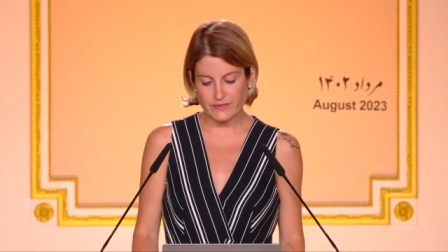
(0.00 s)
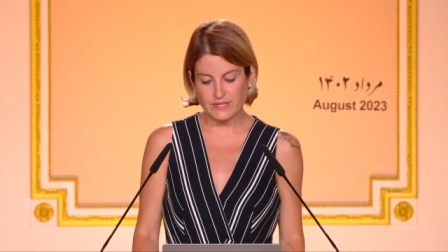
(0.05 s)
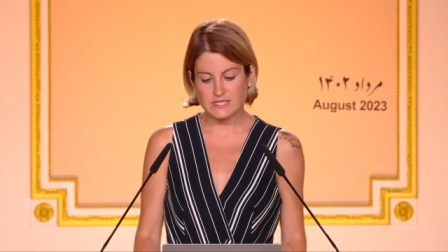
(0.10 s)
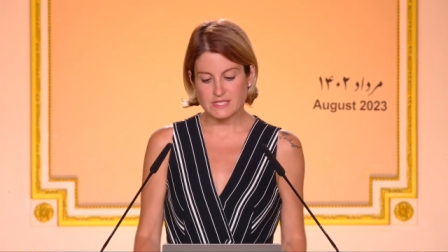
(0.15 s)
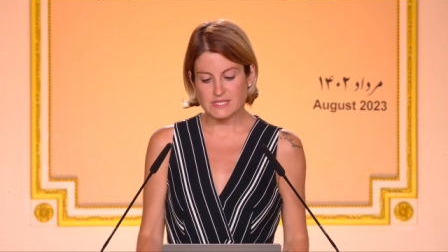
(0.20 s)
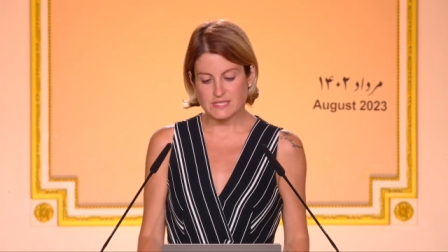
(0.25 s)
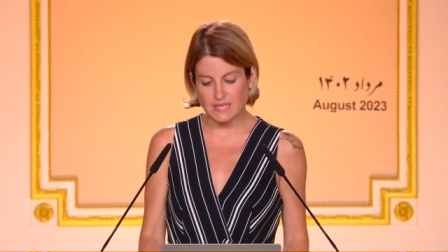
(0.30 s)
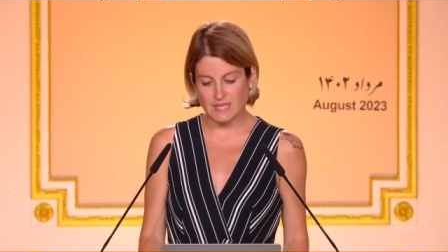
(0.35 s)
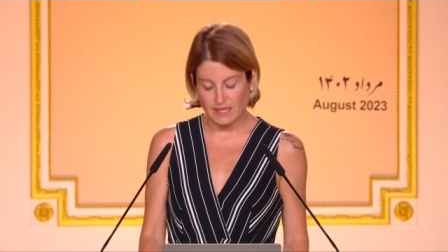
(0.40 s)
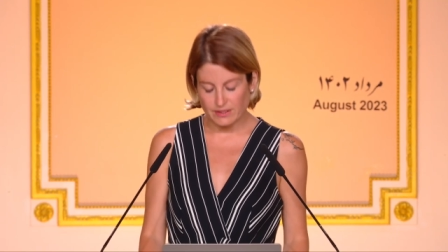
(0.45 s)

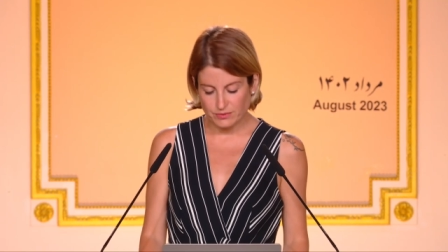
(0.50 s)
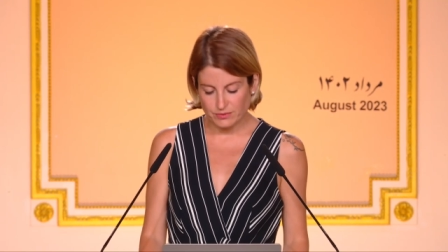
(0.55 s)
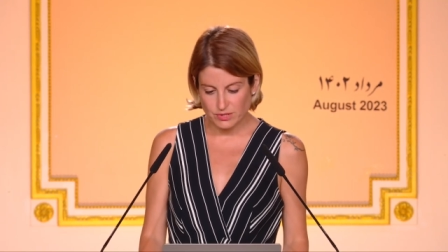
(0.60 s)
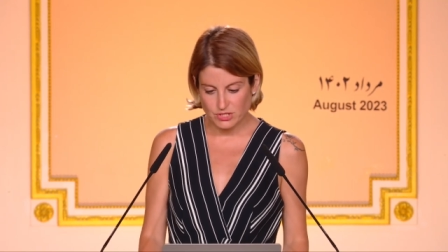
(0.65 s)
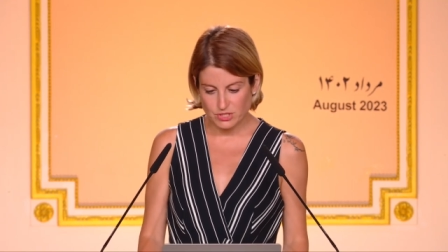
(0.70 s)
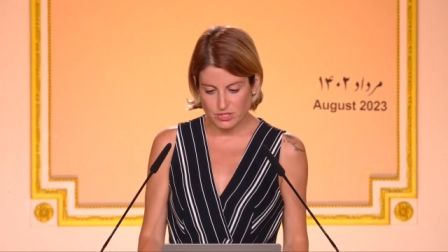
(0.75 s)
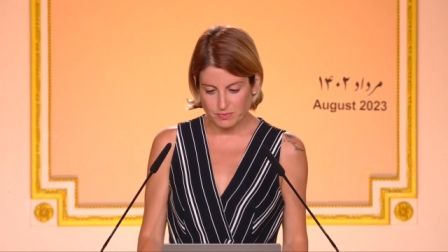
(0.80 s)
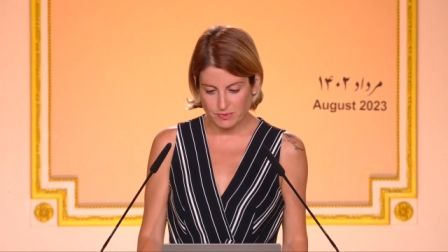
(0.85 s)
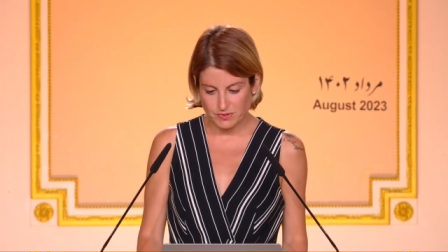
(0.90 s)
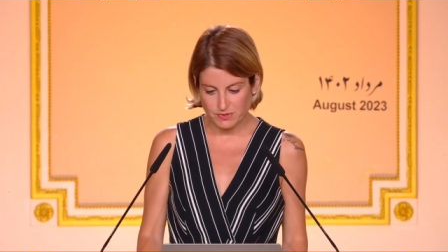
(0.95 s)
is
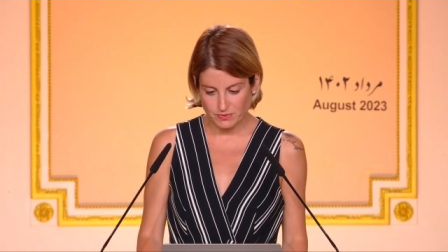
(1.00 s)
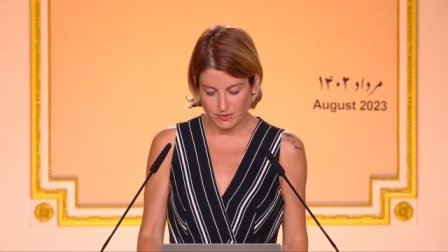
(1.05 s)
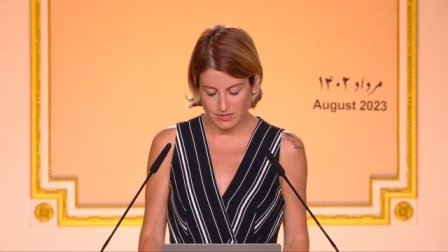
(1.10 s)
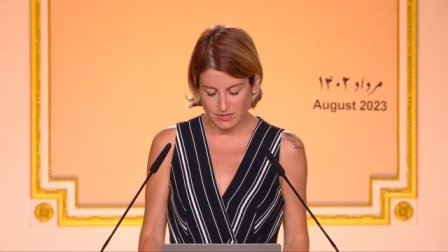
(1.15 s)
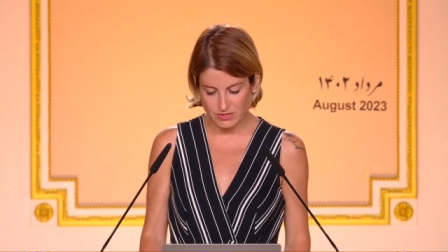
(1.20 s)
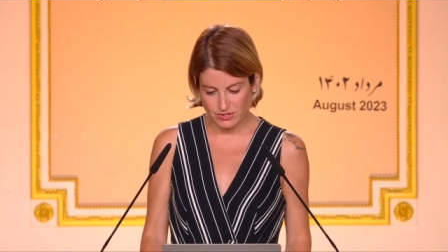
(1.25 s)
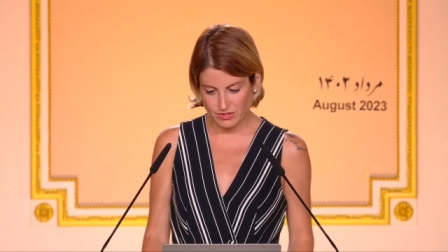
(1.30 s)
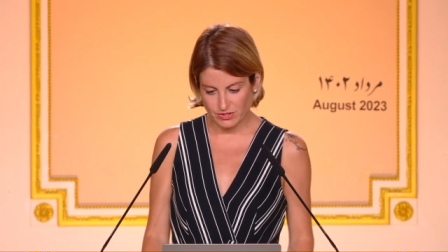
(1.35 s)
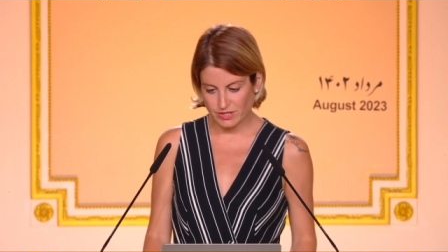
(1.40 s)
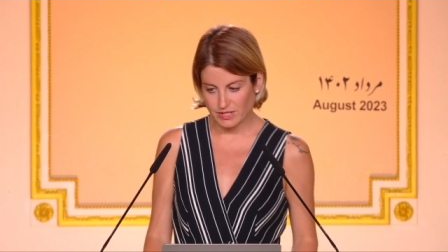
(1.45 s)
sandwiched
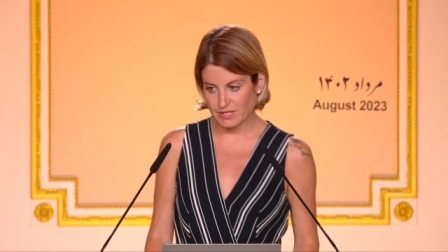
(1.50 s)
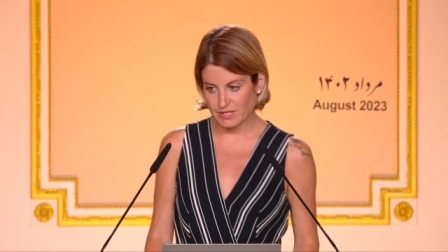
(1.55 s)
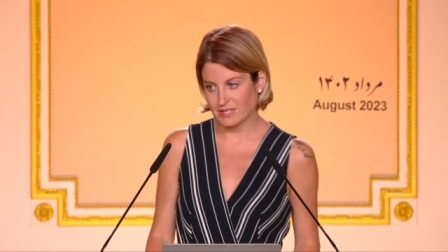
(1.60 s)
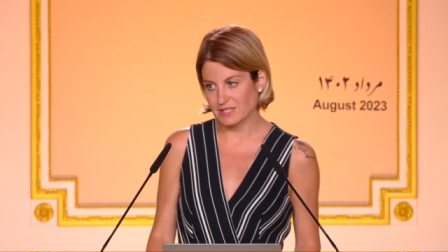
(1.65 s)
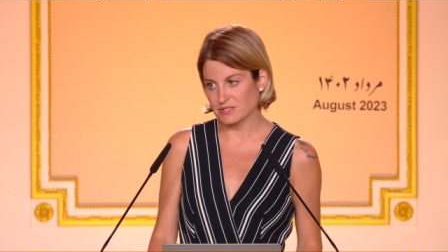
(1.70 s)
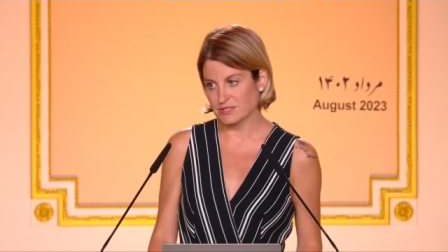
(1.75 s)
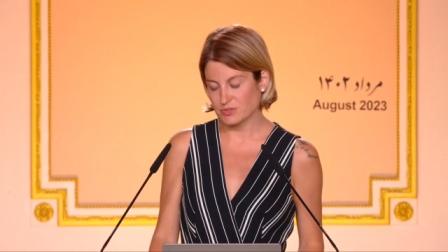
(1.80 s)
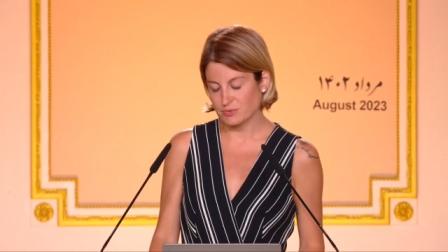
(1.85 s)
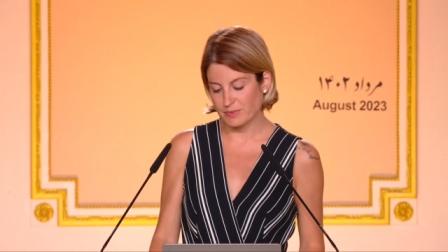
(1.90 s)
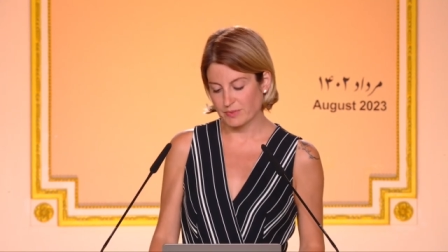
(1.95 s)
between Turkey
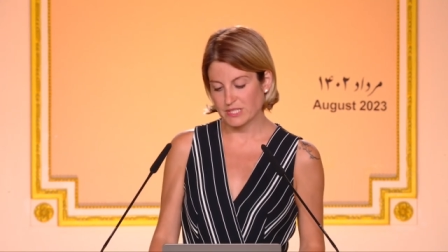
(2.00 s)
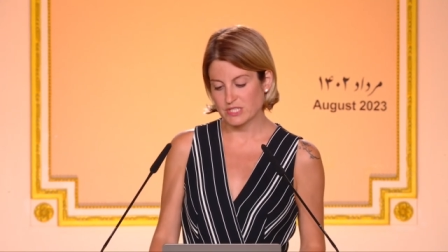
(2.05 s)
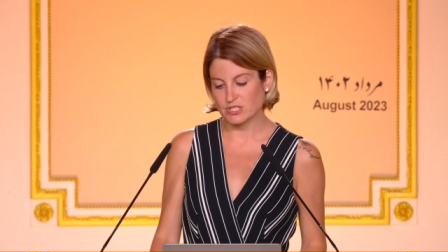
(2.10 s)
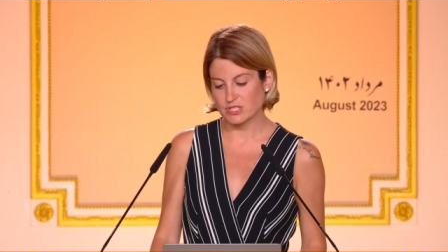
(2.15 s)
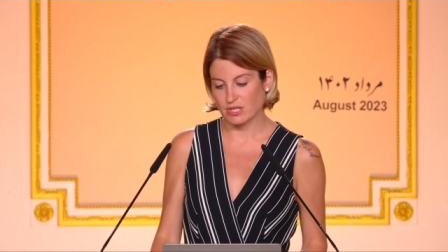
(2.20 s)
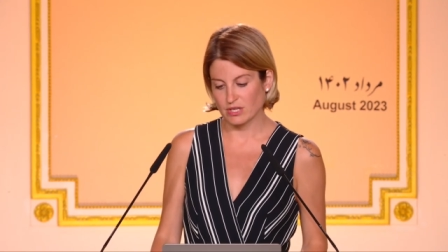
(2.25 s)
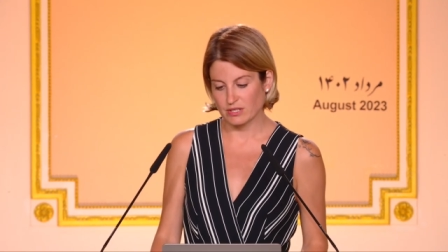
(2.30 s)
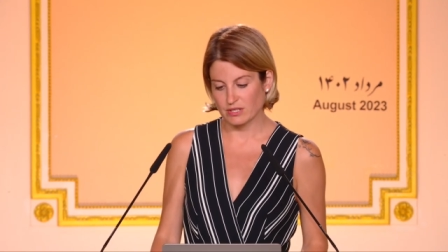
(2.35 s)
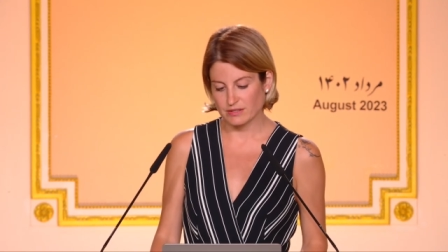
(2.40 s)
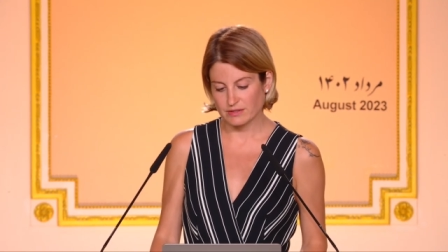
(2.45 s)
and
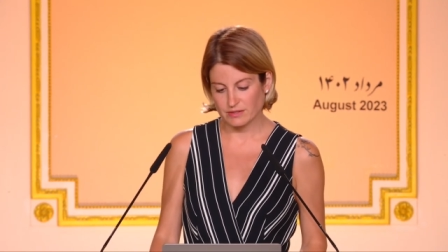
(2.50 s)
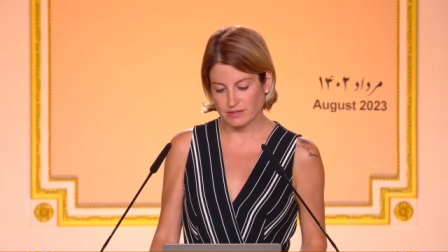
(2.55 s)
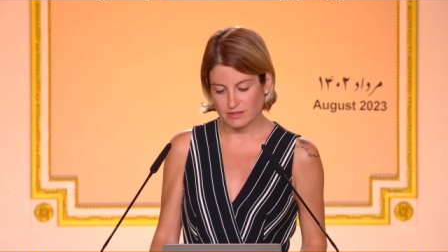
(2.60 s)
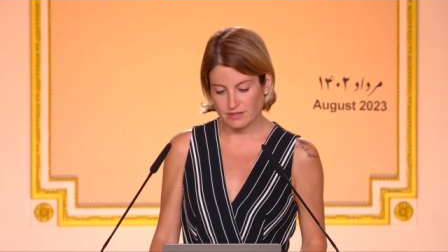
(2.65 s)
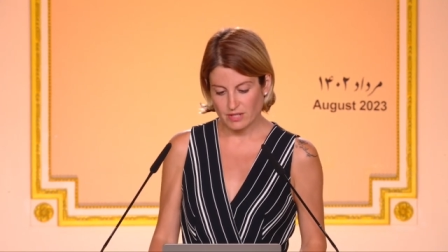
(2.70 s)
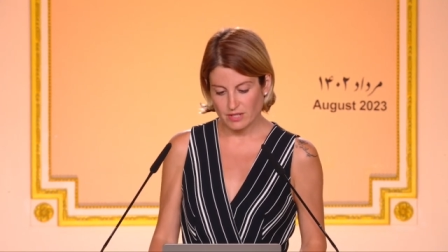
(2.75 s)
Azerbaijan,